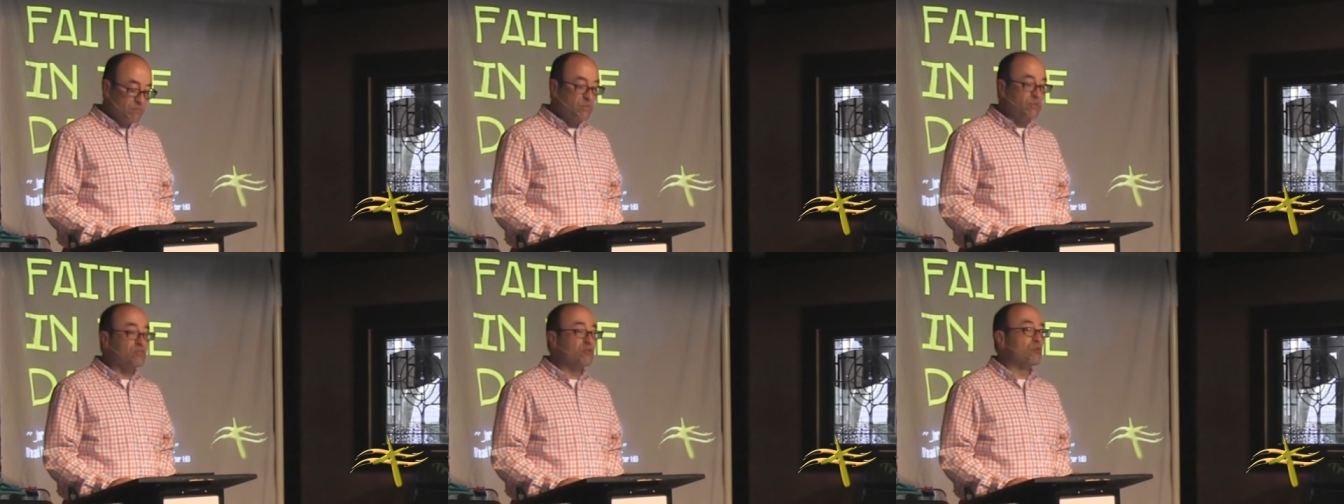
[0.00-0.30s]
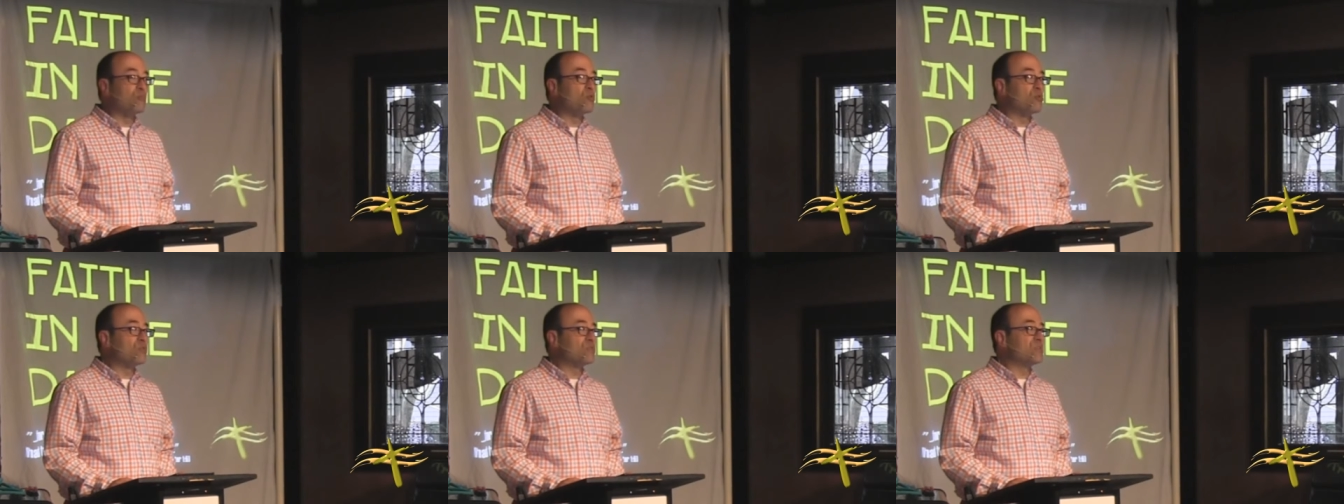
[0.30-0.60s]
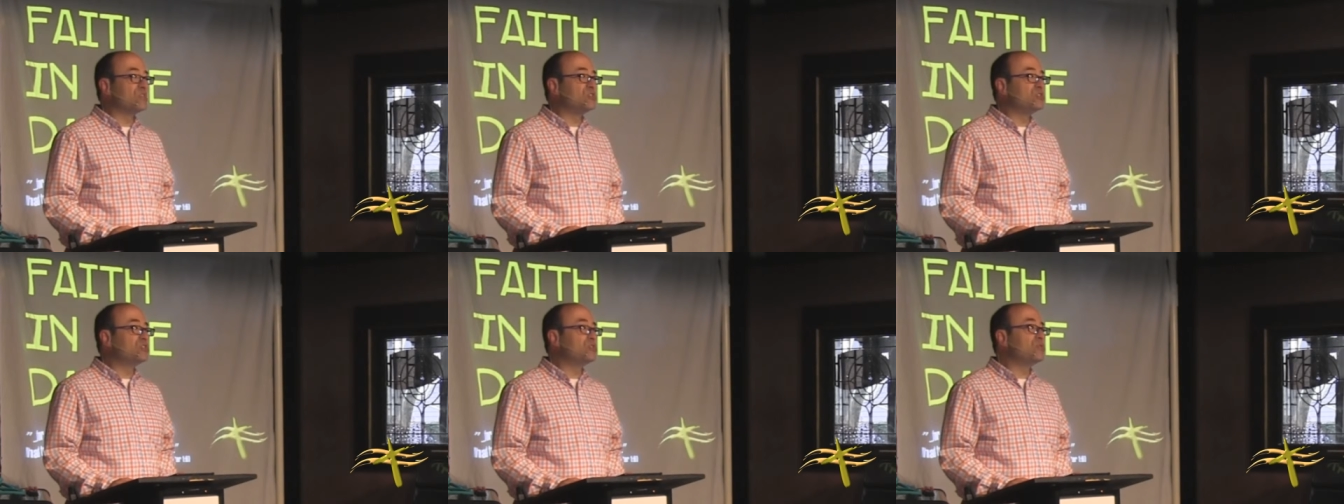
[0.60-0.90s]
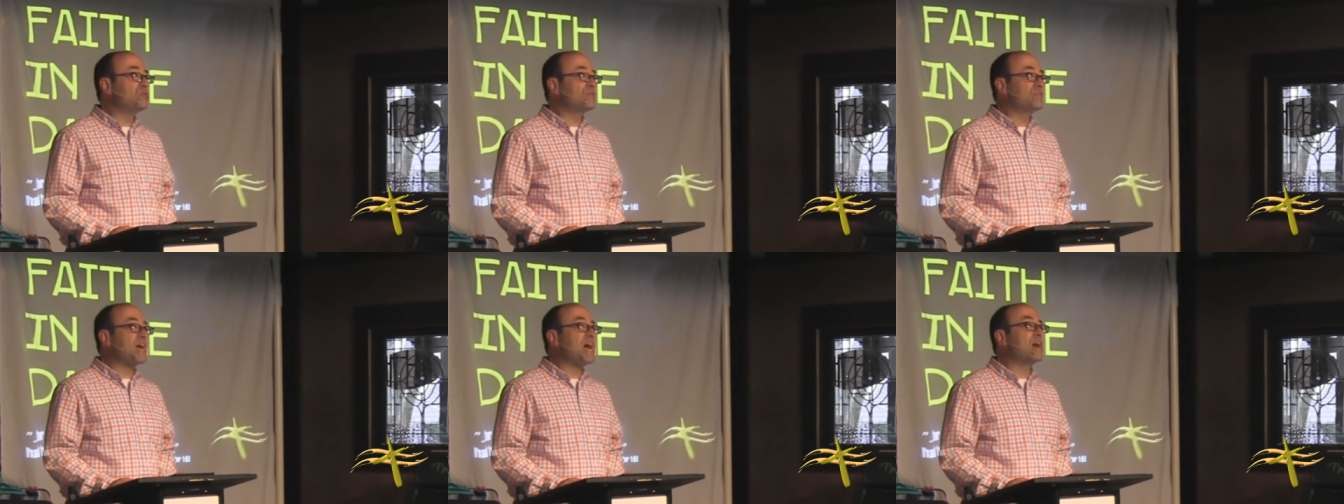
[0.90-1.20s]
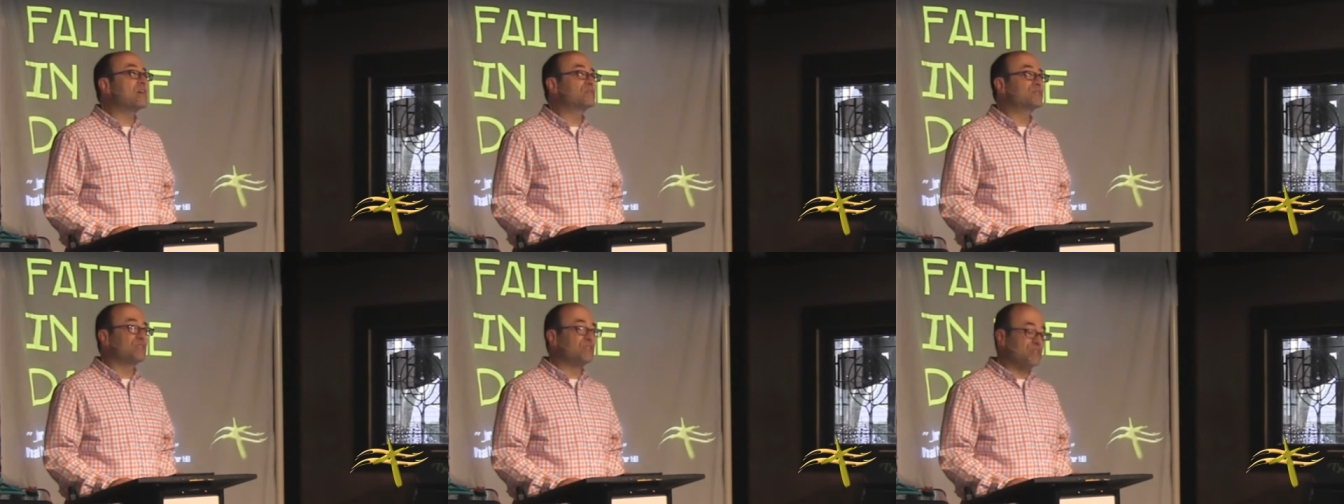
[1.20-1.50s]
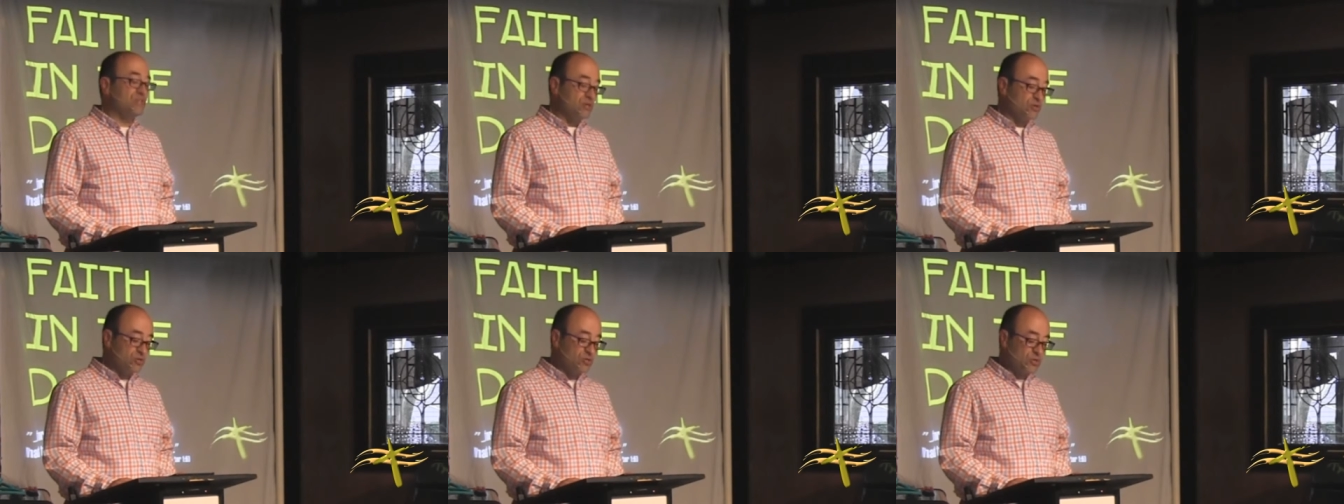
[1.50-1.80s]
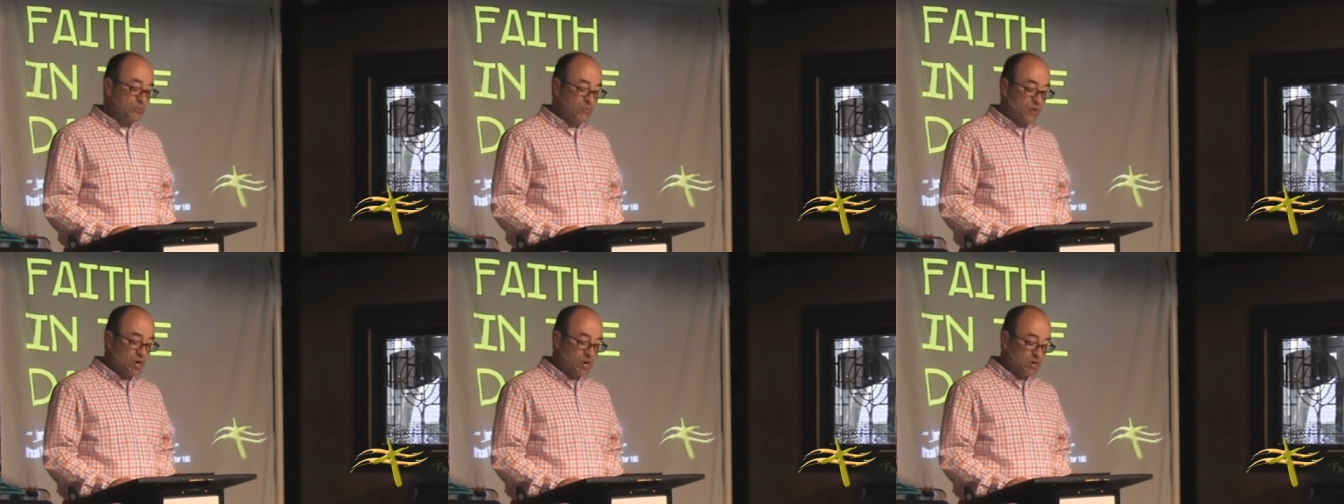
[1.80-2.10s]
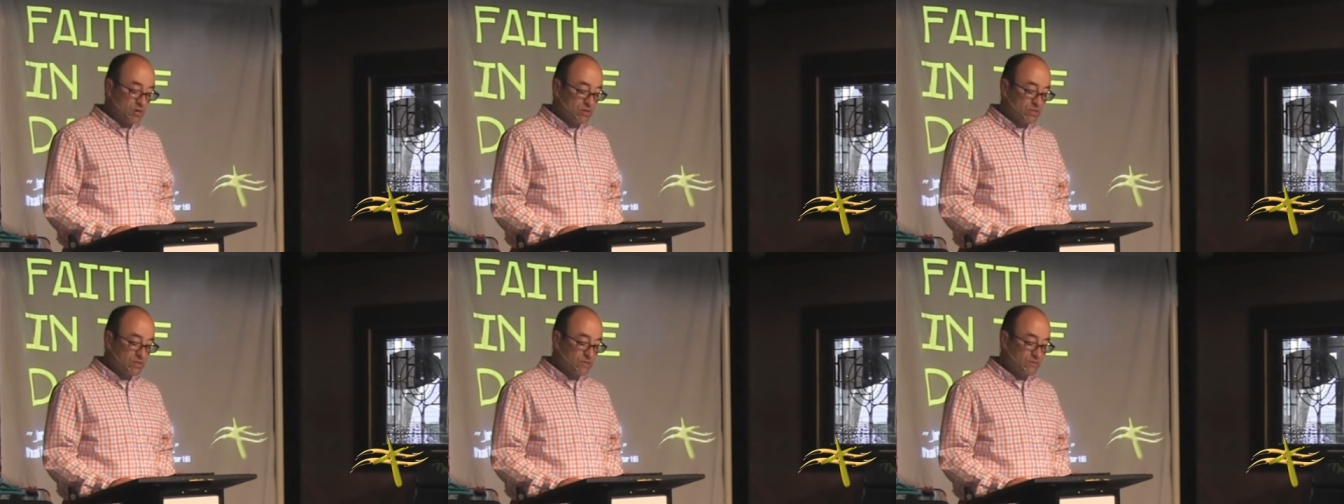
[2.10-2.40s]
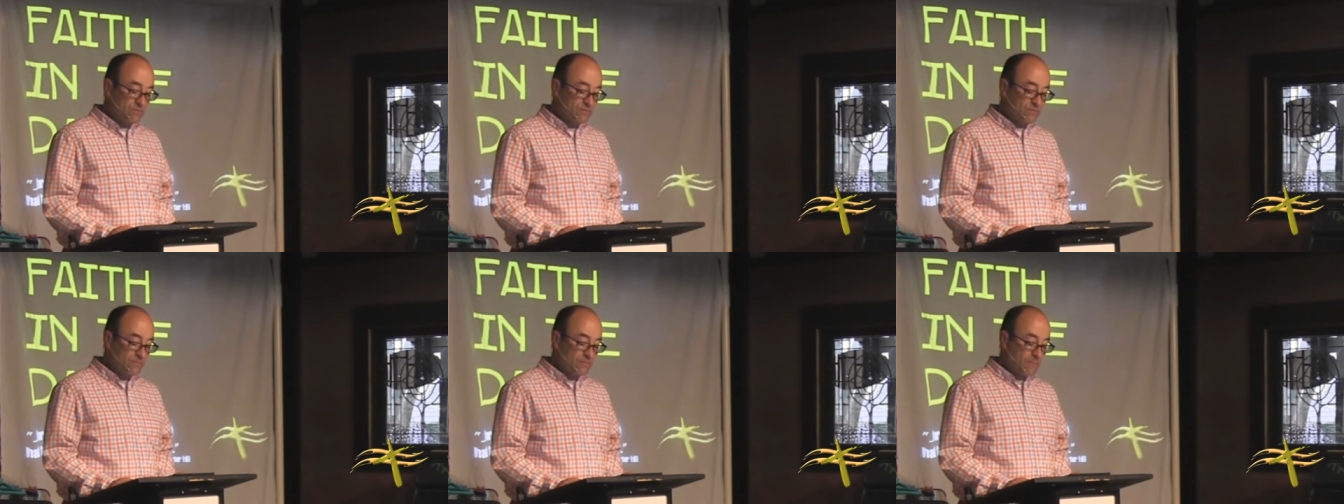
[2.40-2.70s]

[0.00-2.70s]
but they're more than 2,000 years apart.